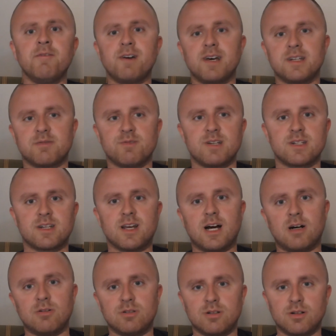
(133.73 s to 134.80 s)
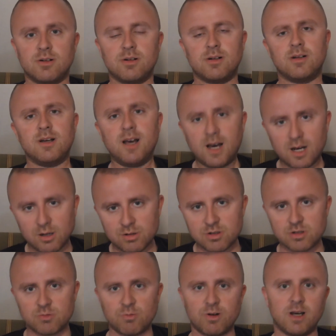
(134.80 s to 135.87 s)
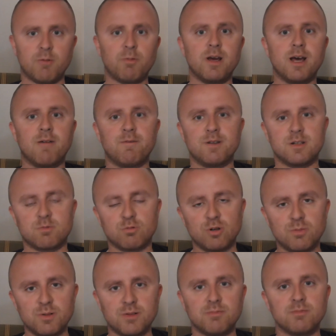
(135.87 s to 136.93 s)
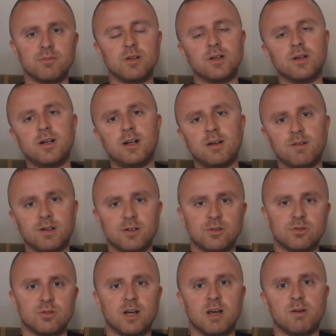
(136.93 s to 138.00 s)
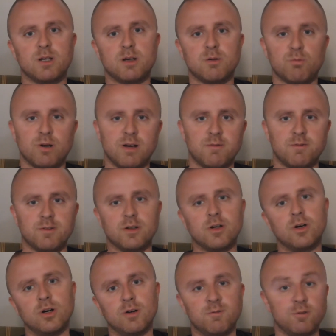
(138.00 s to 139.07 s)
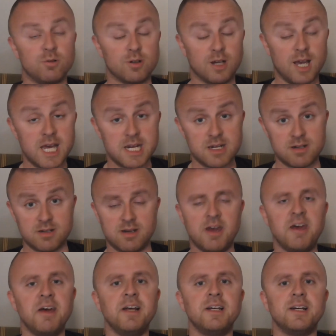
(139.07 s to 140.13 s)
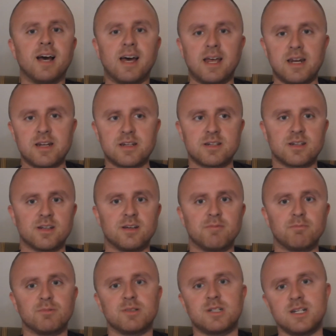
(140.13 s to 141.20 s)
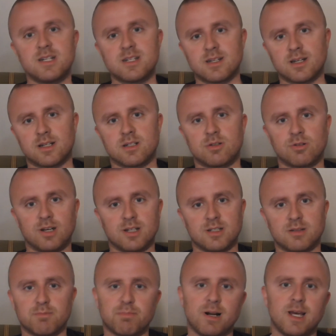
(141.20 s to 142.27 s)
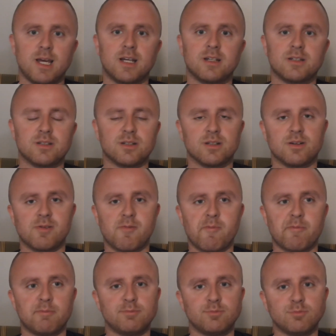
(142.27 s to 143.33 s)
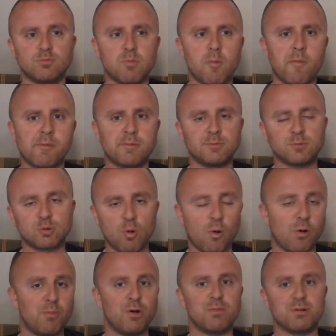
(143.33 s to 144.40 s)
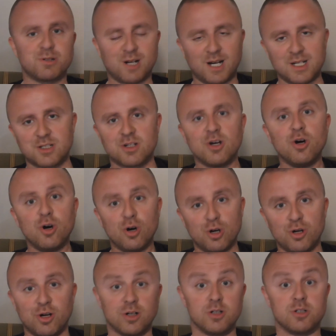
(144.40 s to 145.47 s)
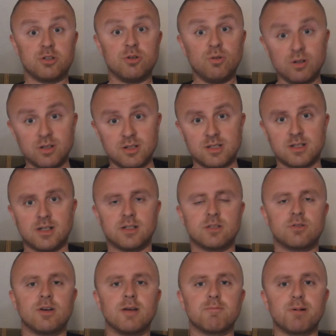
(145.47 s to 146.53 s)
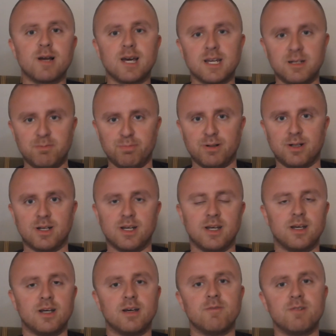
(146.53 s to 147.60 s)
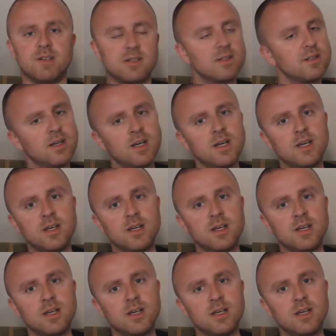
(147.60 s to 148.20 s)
there's this council house where we have this woman living together with her four kids, and she starts to get plagued, or more precise, her youngest daughter starts to get plagued by this